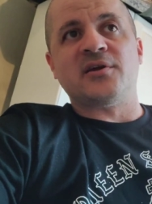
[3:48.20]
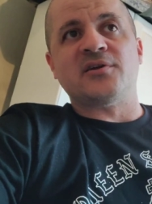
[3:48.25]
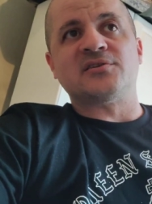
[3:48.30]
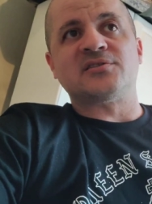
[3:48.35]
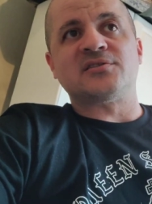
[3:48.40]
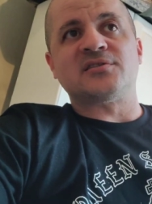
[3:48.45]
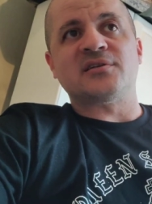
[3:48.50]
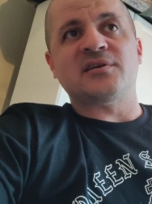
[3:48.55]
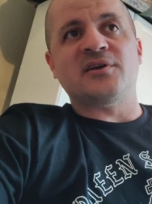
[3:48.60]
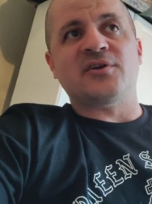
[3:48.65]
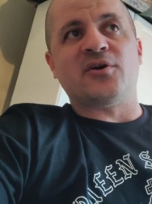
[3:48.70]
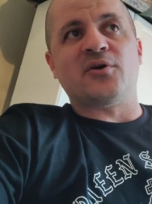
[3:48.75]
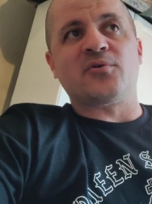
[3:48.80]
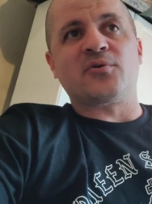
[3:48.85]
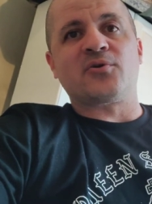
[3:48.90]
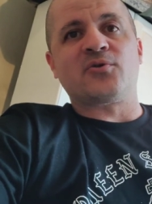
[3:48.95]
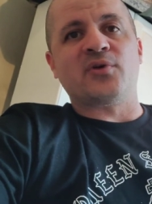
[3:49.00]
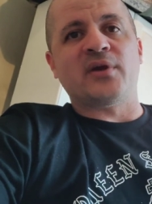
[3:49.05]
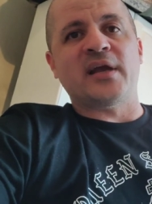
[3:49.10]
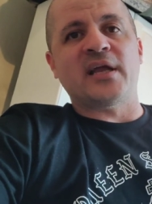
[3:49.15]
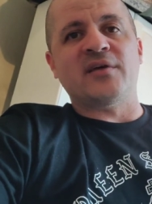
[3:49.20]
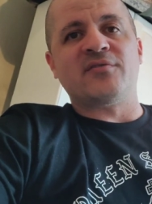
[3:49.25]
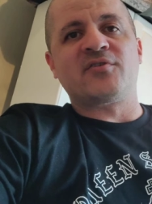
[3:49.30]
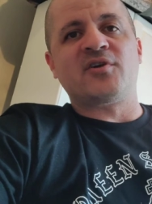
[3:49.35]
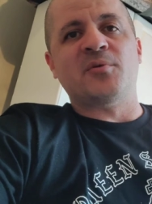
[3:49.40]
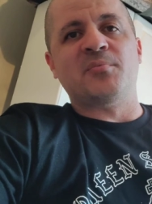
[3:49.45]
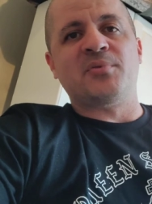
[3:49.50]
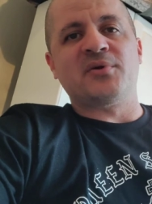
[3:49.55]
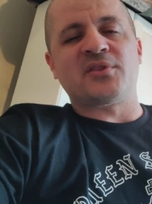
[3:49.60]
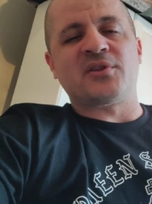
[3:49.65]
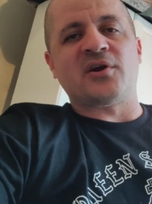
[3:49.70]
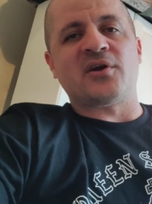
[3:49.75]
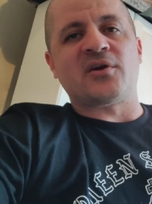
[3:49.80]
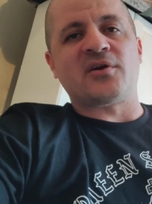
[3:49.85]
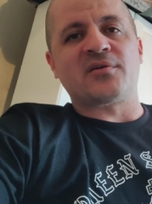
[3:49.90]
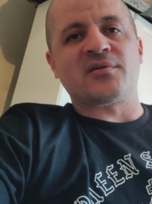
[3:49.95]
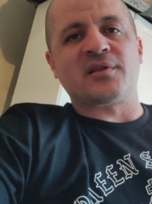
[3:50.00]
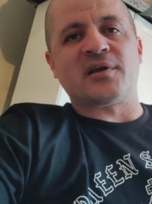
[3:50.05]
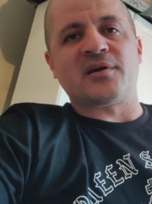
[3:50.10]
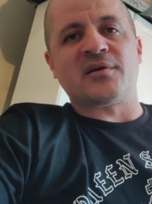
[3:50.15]
there's you know creative can put
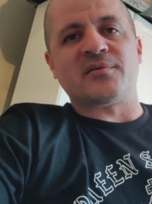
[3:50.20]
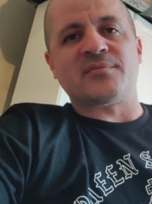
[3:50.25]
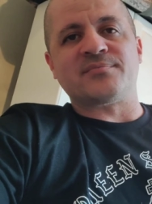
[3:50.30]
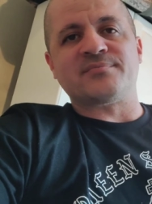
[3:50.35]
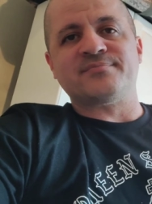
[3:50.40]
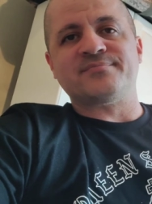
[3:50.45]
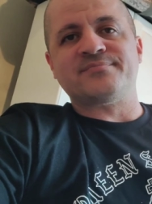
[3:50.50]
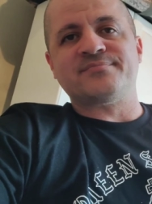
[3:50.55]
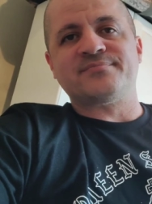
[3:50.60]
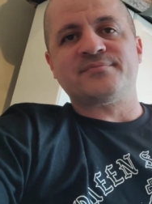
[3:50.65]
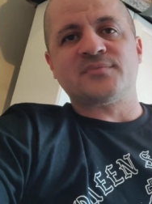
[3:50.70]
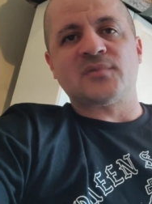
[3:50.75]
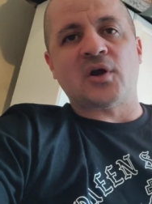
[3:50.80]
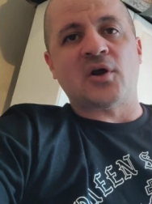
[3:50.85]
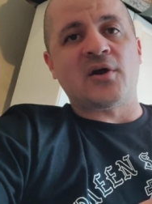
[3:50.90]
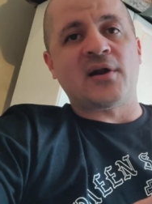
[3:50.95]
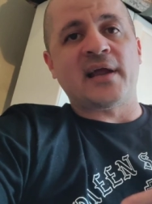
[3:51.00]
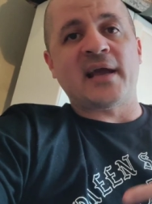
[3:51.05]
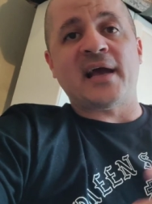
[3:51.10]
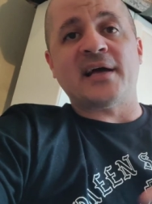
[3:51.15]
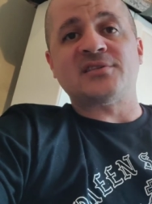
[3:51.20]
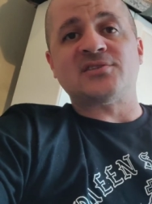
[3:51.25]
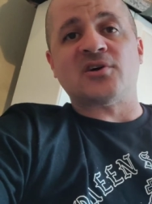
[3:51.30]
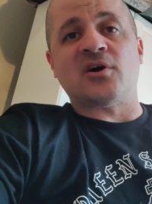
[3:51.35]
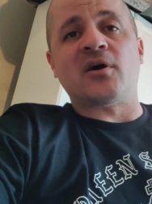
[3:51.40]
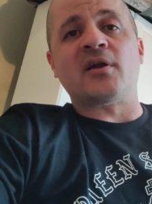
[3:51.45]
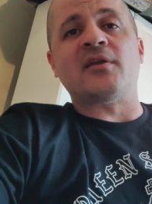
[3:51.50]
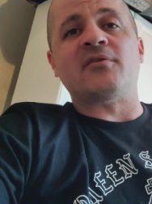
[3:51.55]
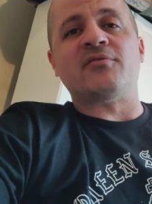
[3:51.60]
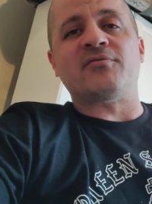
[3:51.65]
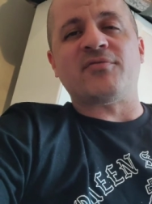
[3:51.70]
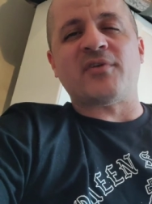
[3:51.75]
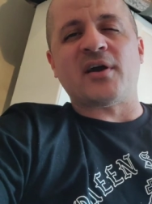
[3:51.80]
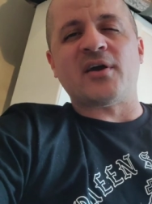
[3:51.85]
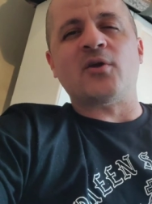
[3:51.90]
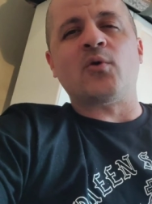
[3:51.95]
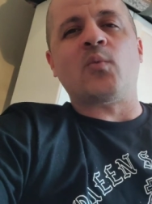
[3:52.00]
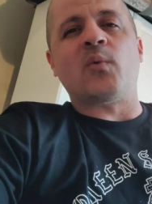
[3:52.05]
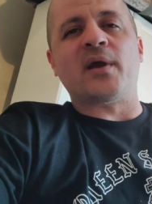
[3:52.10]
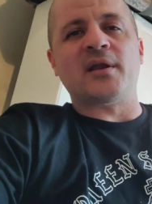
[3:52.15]
their their hard hats on and
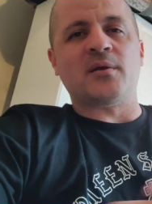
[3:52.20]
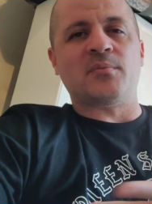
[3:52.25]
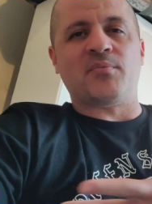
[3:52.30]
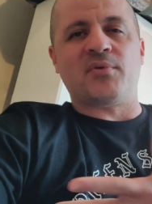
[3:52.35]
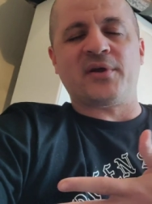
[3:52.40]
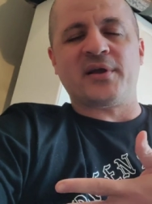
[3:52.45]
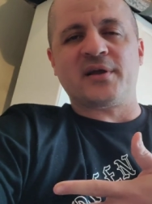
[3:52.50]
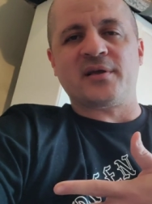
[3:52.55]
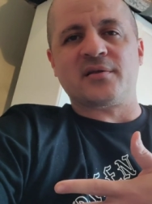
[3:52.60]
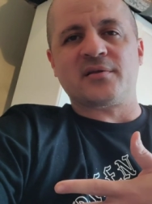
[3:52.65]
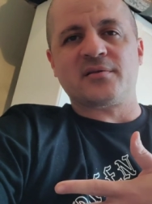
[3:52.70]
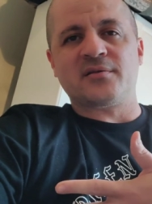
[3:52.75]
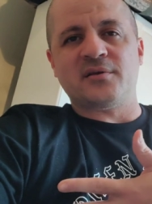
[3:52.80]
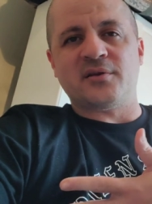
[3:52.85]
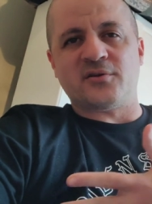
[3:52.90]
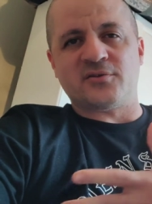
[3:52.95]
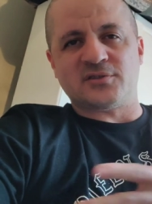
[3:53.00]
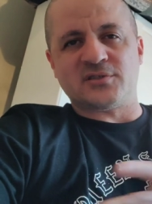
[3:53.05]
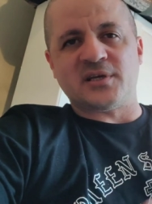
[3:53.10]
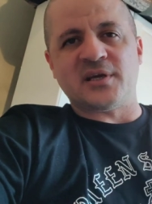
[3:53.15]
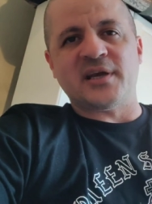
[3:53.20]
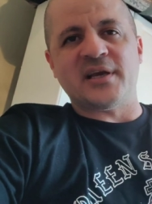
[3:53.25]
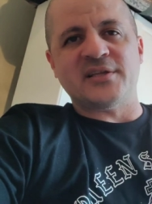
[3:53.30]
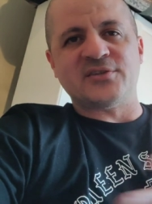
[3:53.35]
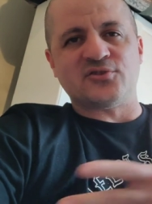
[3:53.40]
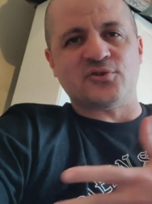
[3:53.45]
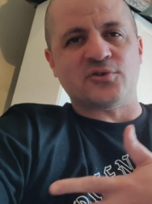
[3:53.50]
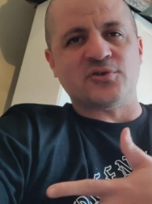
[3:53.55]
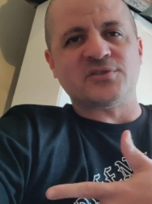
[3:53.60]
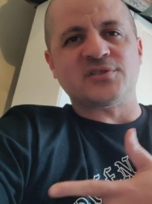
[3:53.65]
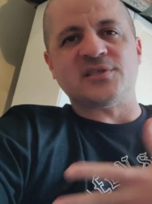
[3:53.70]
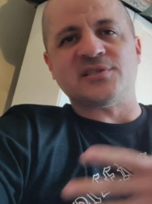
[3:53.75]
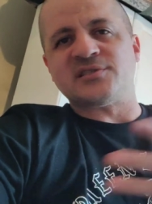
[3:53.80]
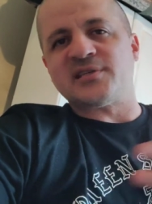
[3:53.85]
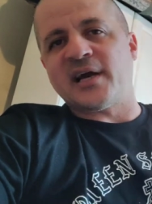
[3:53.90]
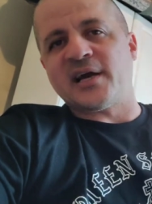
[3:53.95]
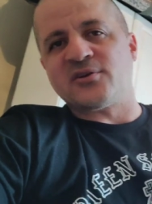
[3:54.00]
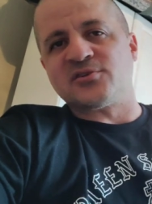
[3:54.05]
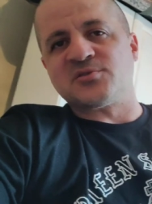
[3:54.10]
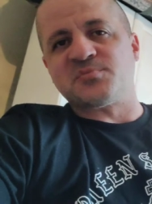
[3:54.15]
find a way to bring, you know, to introduce
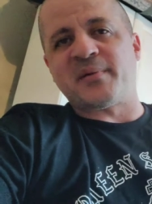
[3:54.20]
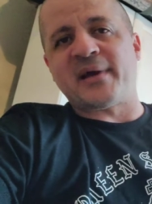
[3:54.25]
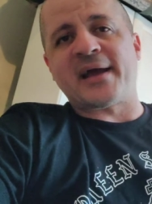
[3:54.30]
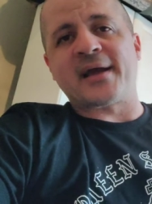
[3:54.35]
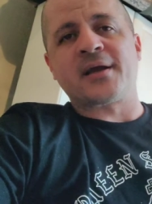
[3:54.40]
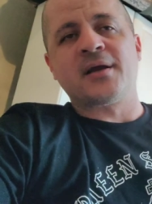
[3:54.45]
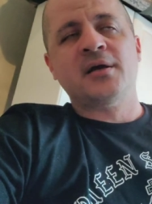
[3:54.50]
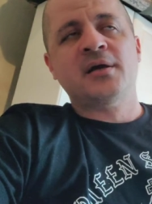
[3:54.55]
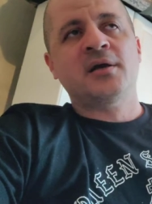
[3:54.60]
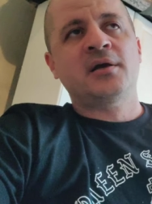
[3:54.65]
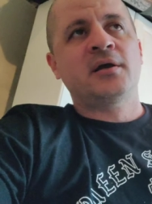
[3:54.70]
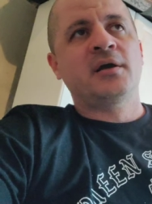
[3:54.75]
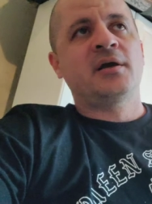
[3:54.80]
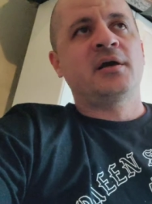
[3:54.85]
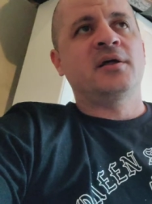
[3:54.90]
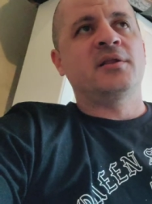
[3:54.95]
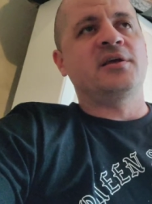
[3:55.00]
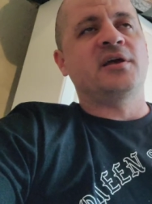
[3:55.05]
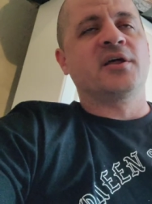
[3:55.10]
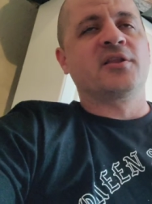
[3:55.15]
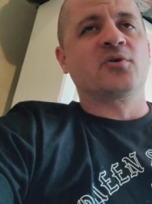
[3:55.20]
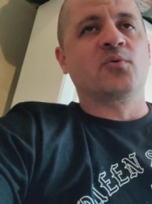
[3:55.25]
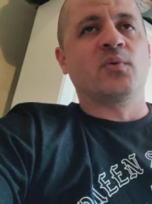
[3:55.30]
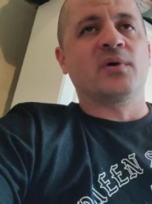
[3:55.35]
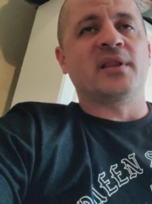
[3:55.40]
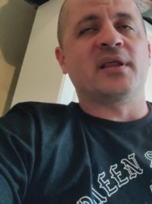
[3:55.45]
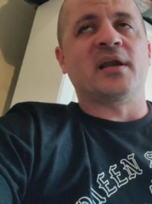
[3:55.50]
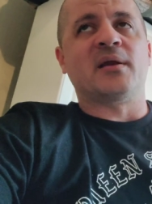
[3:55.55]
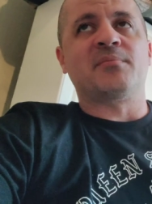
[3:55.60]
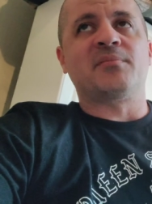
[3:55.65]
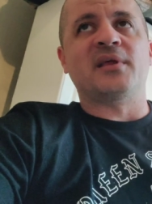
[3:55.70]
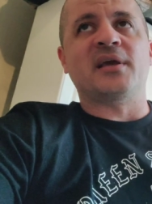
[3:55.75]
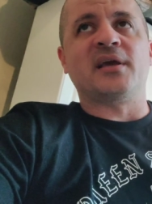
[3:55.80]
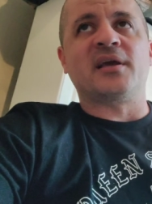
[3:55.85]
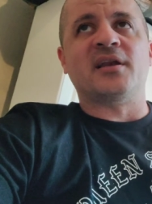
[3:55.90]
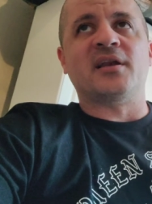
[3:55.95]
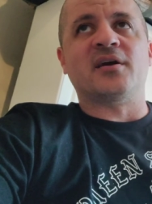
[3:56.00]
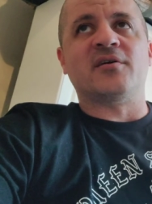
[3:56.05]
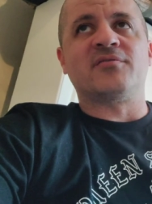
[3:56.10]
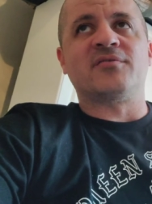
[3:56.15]
these titles back. The other one that I'm
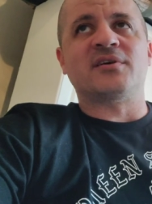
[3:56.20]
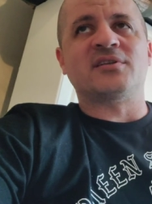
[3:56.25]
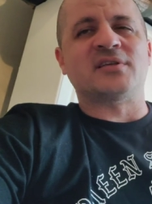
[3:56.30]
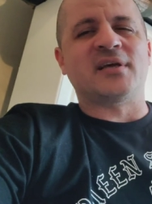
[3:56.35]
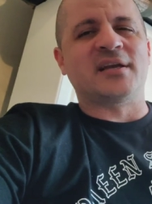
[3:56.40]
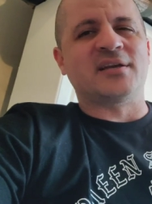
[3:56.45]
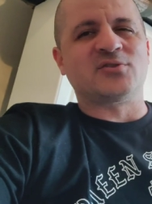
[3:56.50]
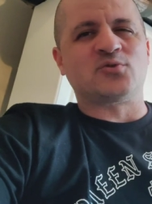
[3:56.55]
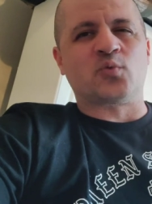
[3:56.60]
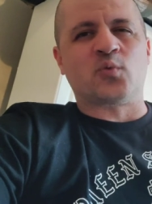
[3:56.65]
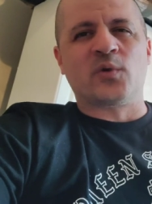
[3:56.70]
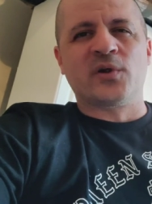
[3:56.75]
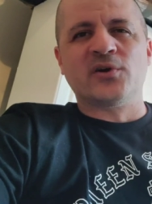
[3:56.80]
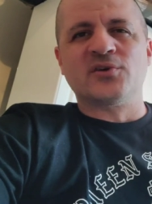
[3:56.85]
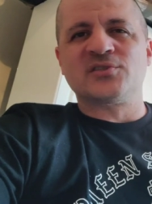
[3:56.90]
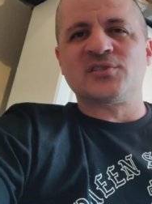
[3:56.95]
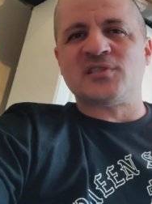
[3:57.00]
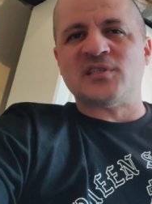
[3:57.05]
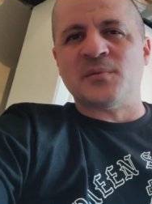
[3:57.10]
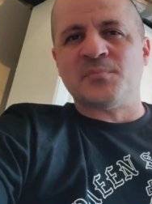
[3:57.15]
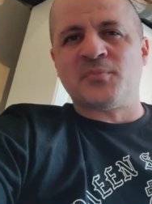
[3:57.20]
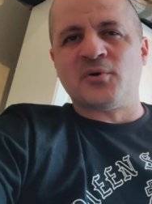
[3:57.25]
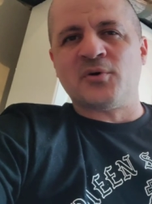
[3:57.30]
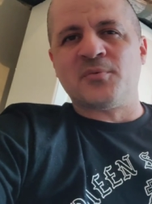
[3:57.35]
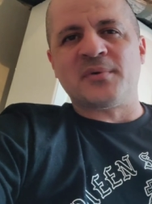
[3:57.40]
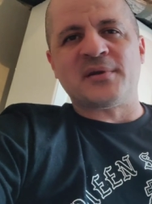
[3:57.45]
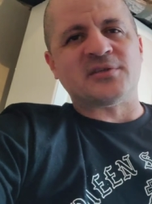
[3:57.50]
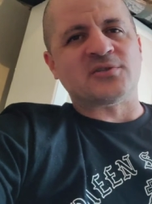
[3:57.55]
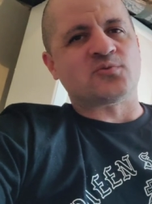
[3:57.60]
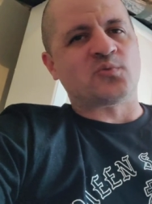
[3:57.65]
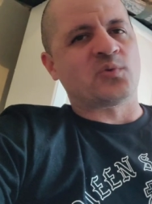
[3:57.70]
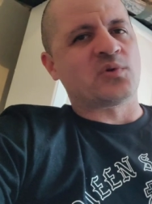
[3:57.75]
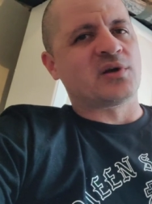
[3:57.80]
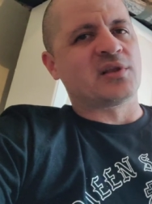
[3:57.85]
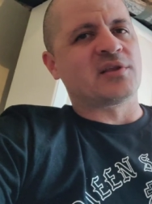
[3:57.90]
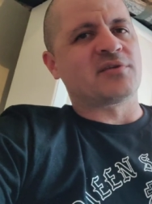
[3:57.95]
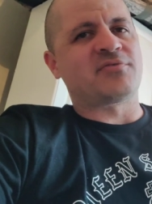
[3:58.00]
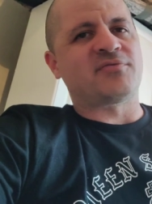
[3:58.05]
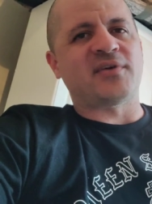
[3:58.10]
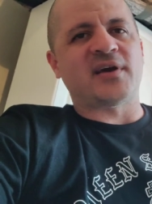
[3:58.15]
thinking of, and it's real simple, but it's
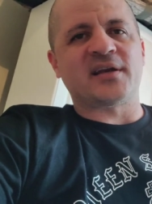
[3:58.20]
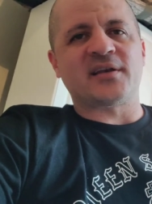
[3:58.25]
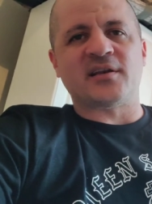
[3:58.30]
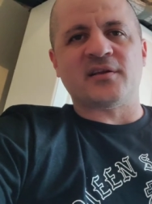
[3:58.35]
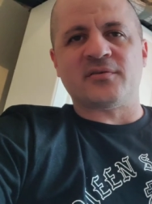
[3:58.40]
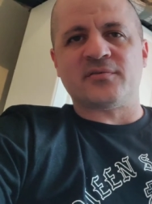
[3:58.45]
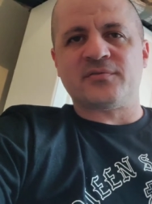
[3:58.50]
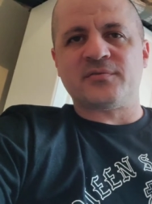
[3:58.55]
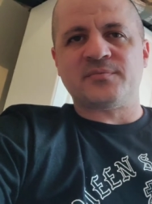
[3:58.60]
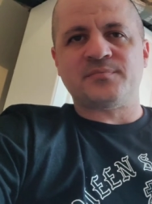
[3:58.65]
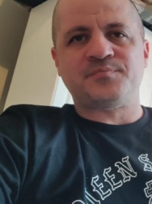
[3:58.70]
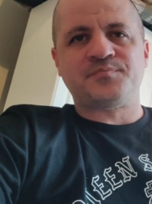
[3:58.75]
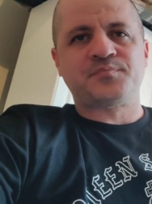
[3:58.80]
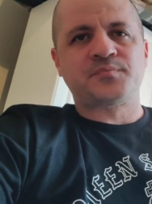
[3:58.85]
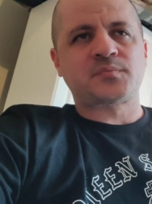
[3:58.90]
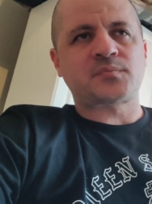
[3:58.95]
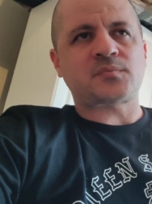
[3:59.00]
real effective,